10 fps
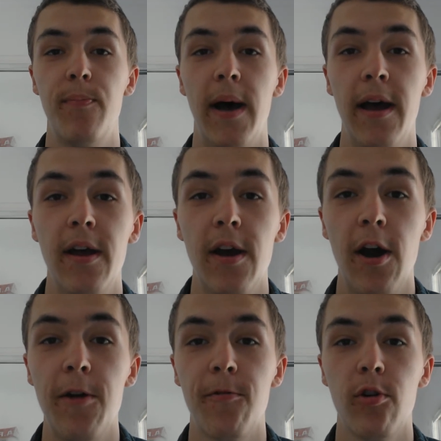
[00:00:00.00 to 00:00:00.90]
but
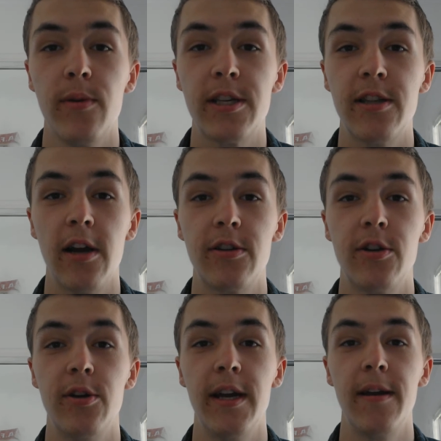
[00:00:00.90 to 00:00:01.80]
overall we stuck
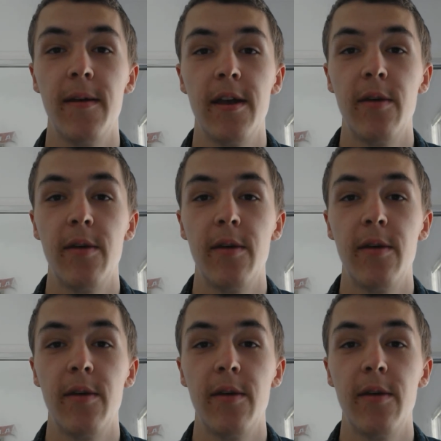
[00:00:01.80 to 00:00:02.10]
to it.